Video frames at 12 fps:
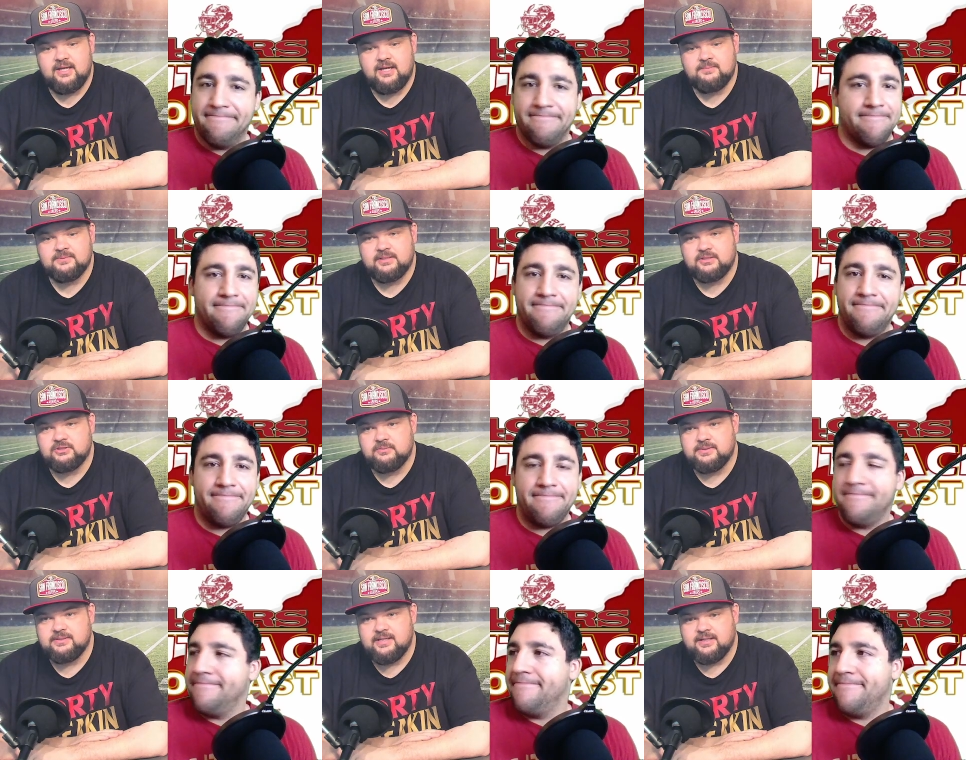Speaker 1: games, mm-hmm. and they
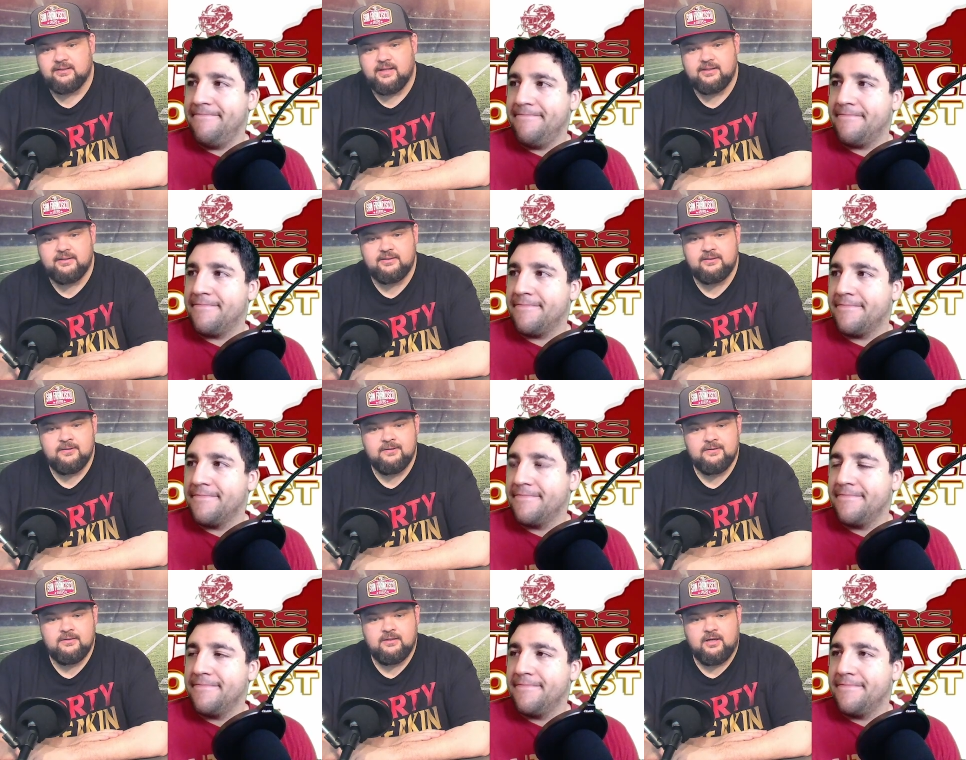shouldn't be taken lightly.
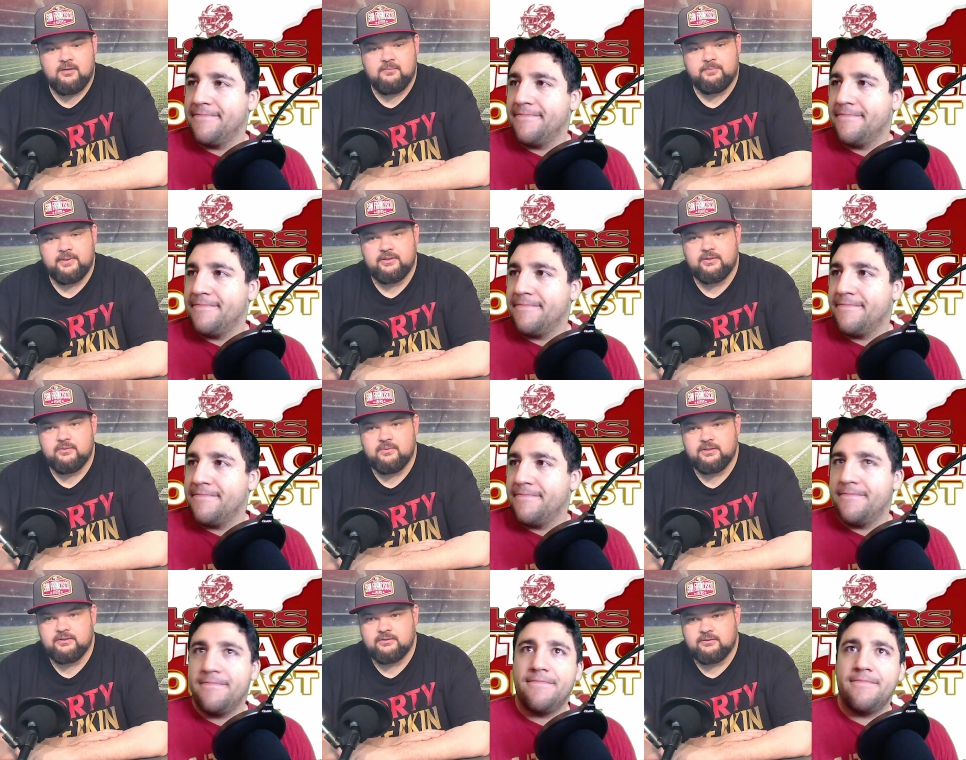Um, but you know
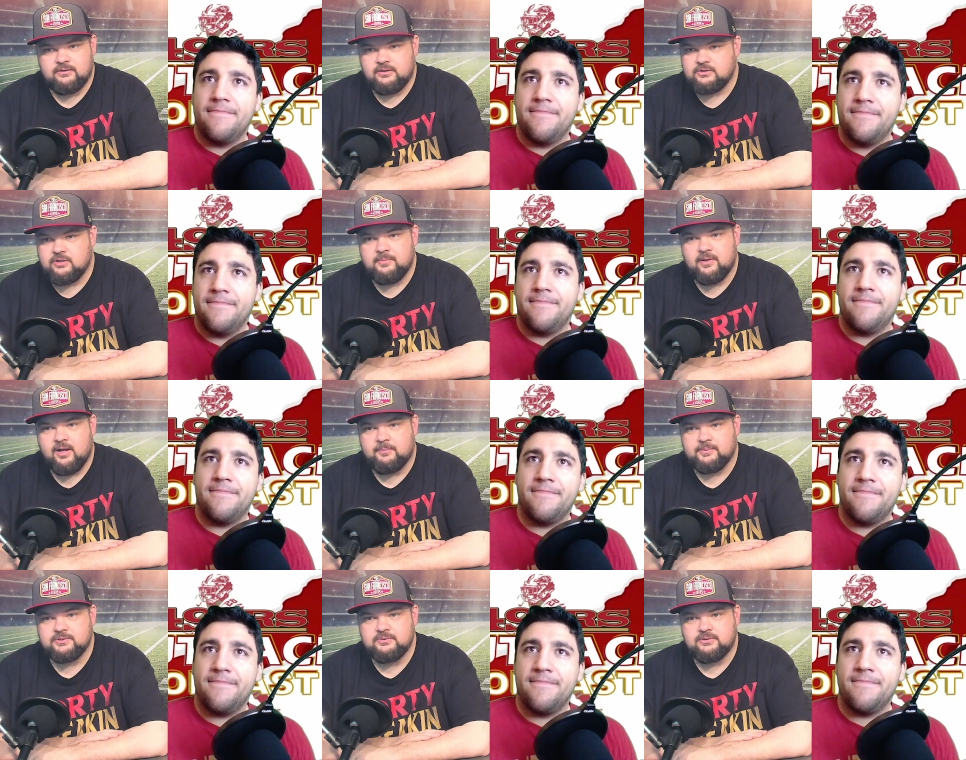what? It's all about
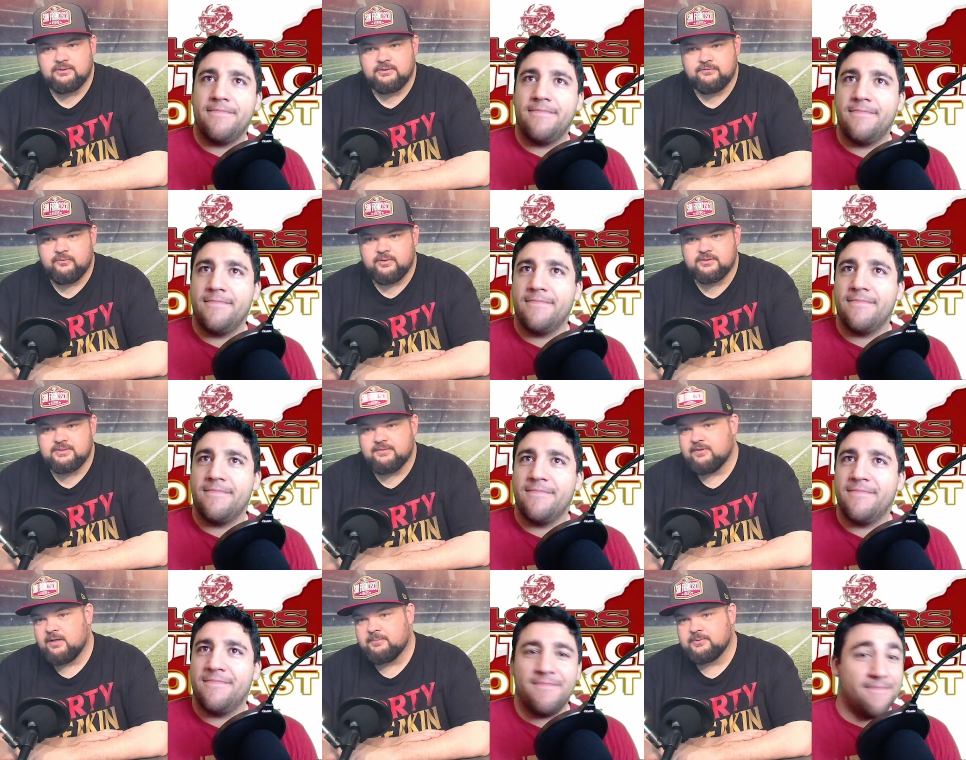opportunity, and the 49ers
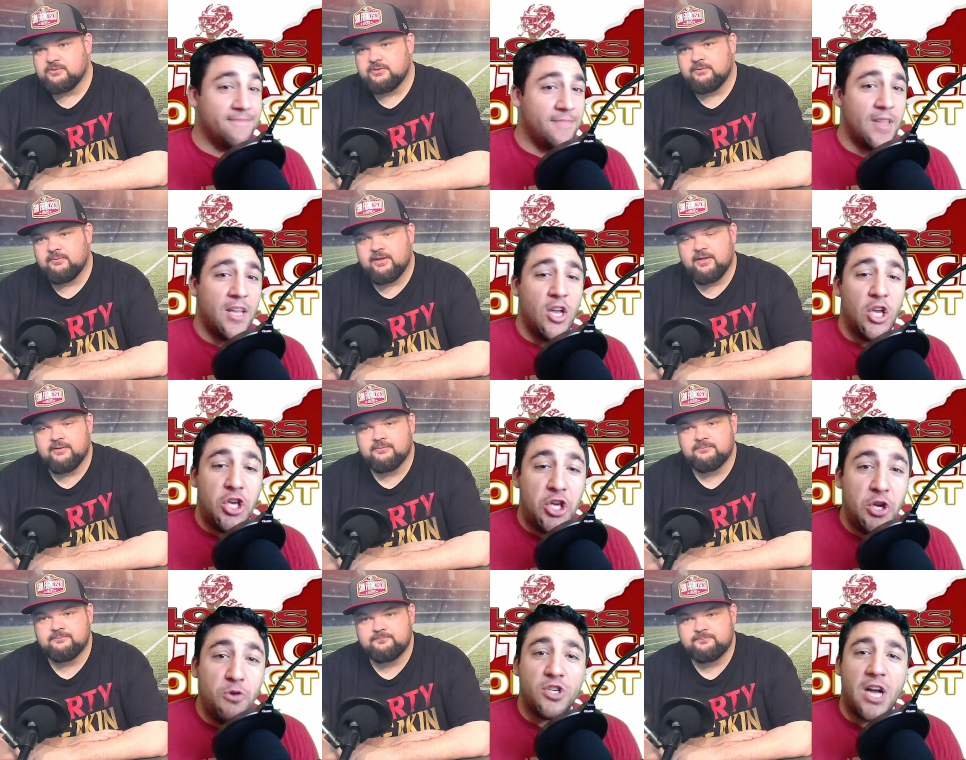have an opportunity, right?
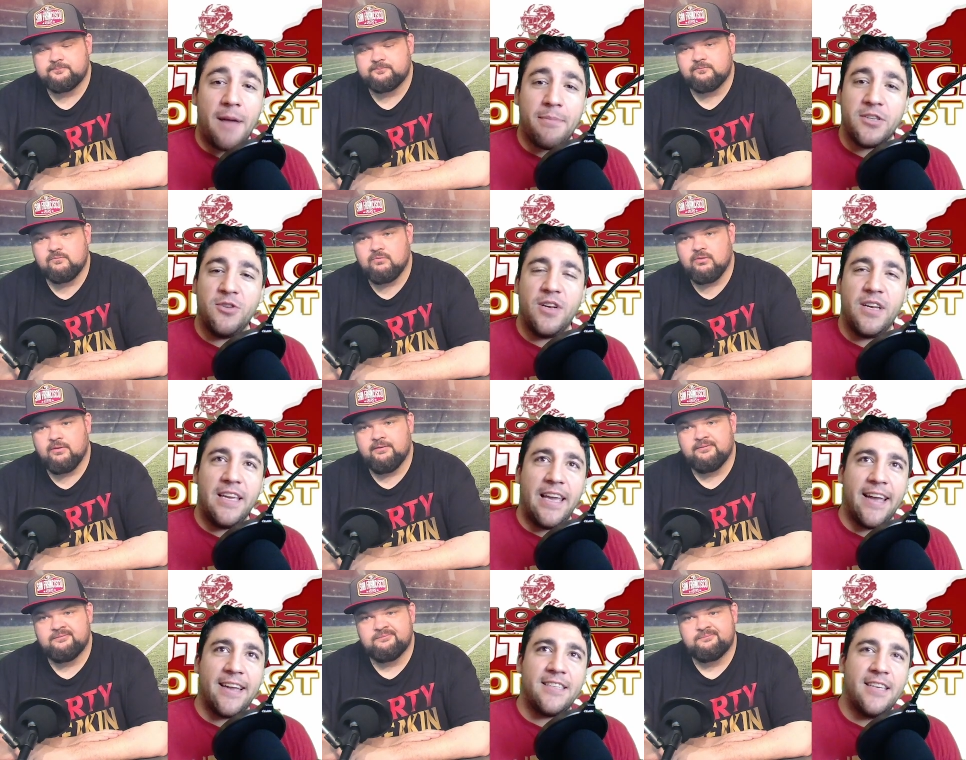
Speaker 2: Huge
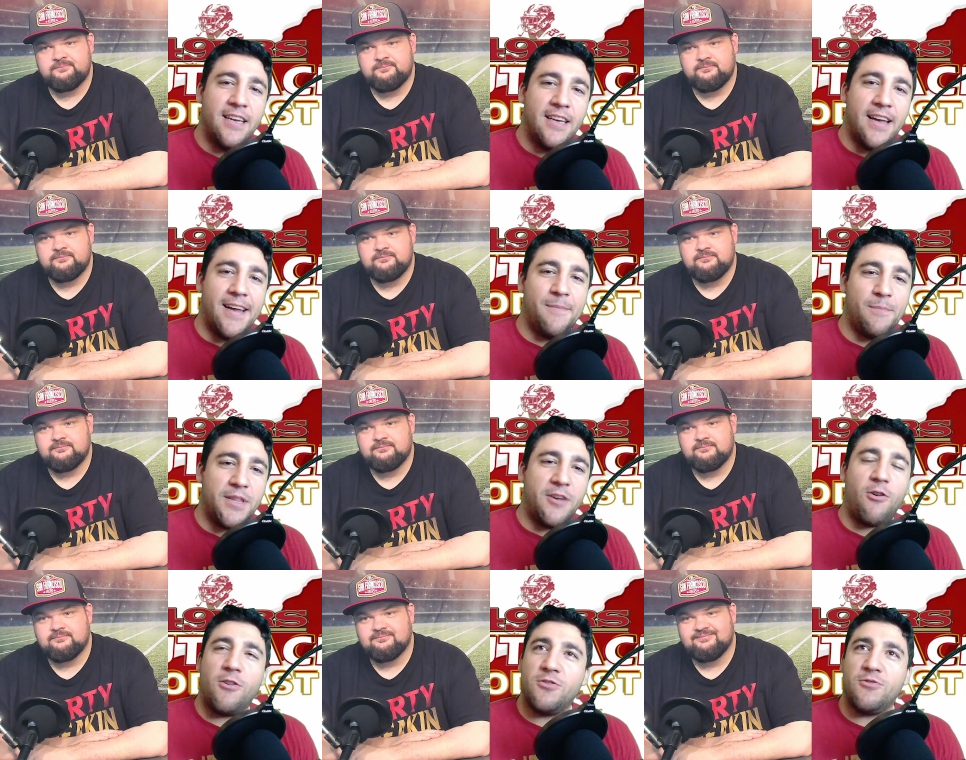opportunity, Ant. Um, but
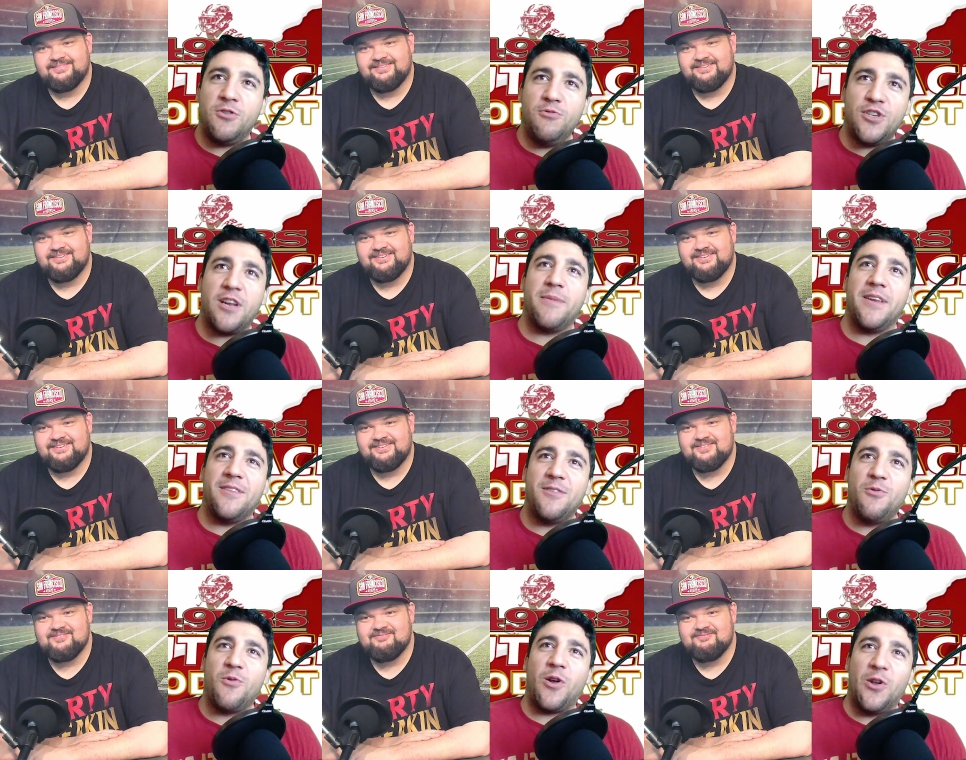there are also two gentlemen
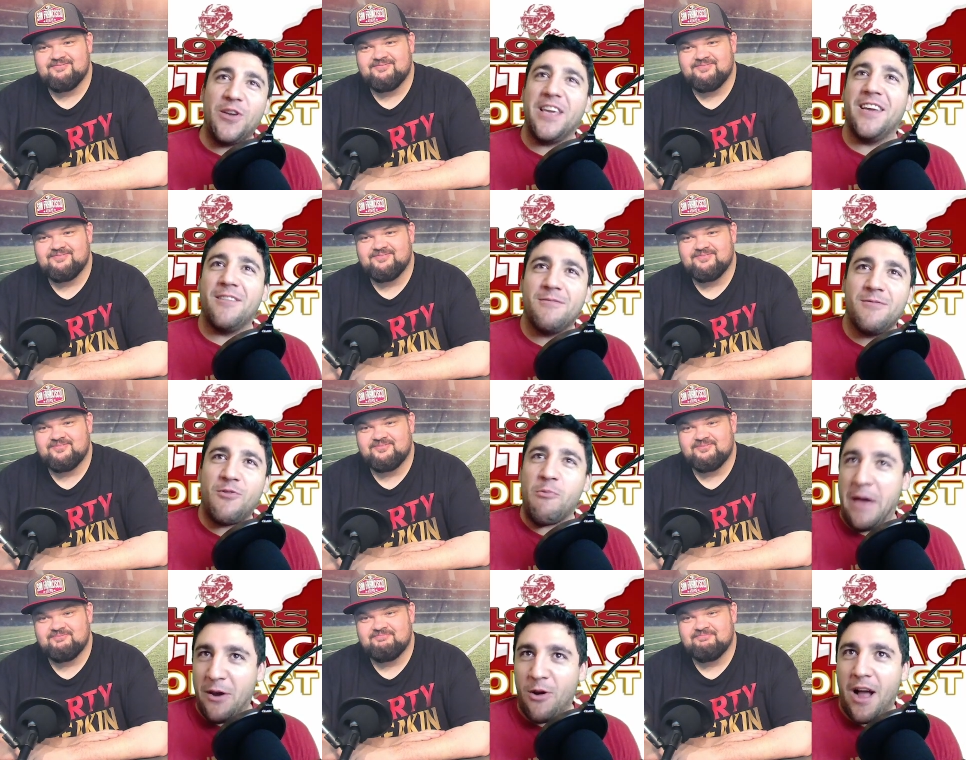who are looking
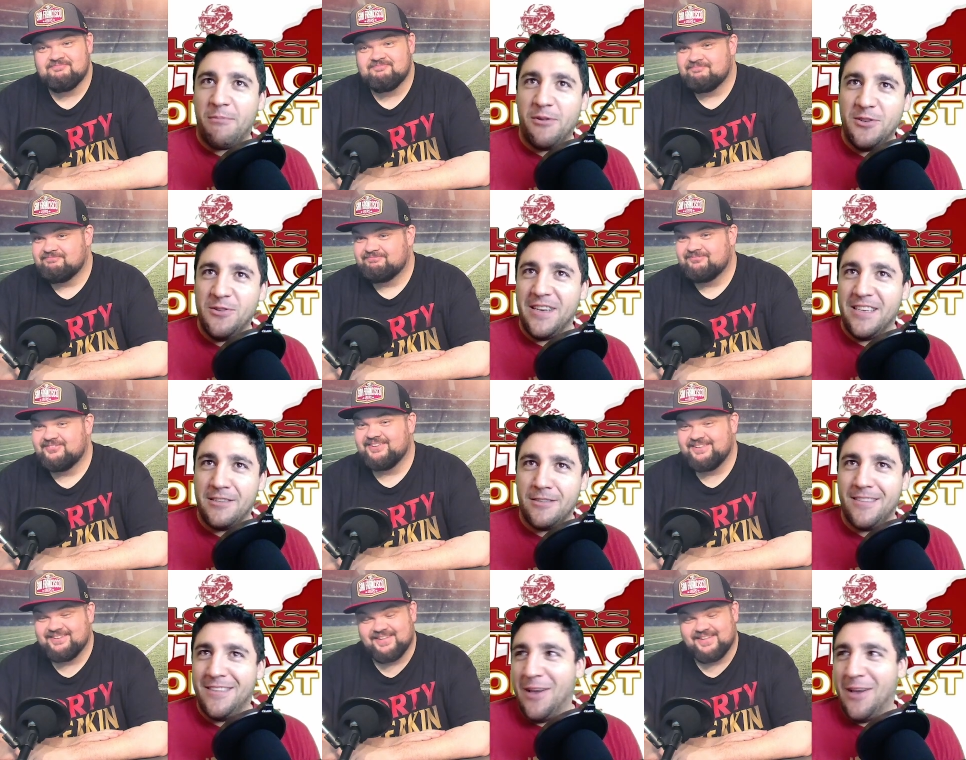for better opportunities.